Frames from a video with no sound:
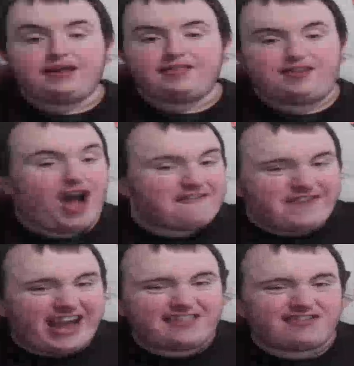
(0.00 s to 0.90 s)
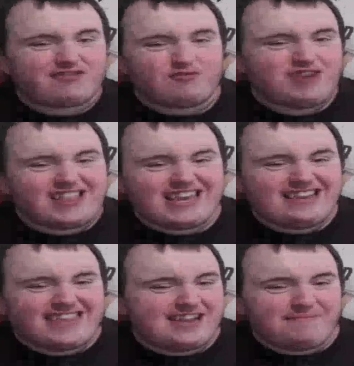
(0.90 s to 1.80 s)
The offense really
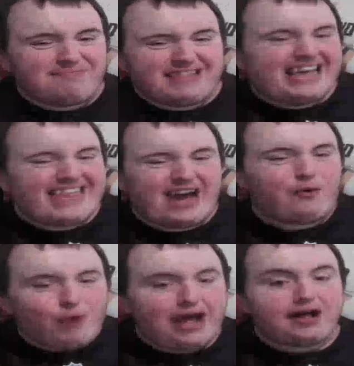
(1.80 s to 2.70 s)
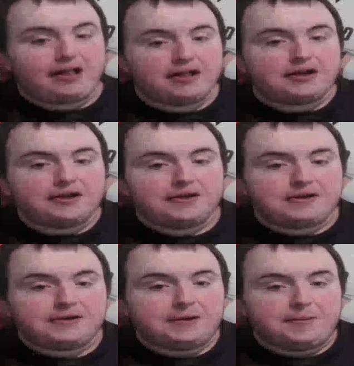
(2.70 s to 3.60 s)
didn't play that well,
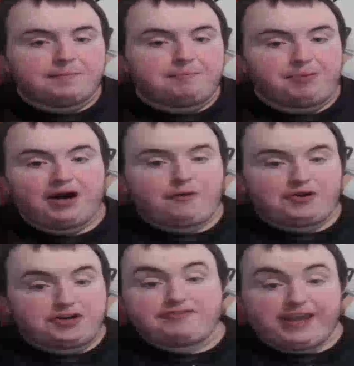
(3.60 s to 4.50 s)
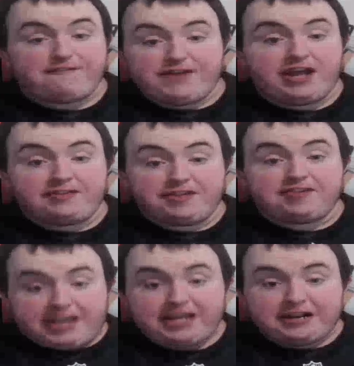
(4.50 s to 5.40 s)
but when your defense is
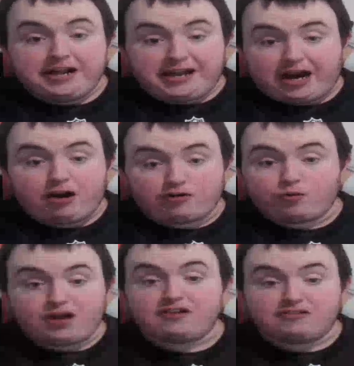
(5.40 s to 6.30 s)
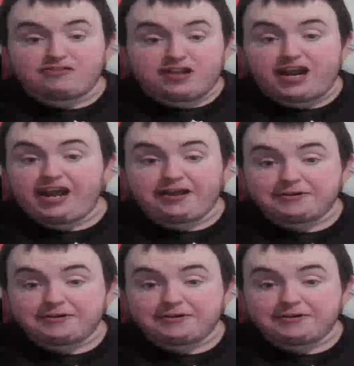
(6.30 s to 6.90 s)
eating like ours was today,